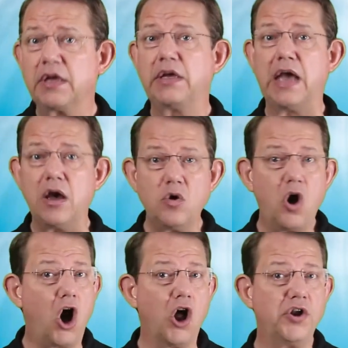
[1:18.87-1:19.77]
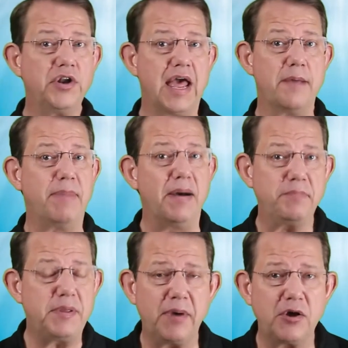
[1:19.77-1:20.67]
go on a
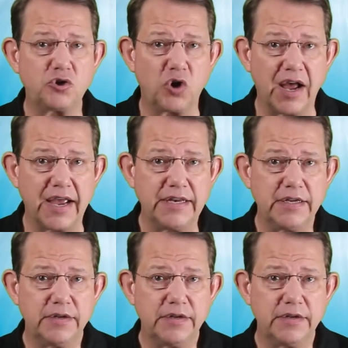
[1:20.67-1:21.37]
bumpy boat ride,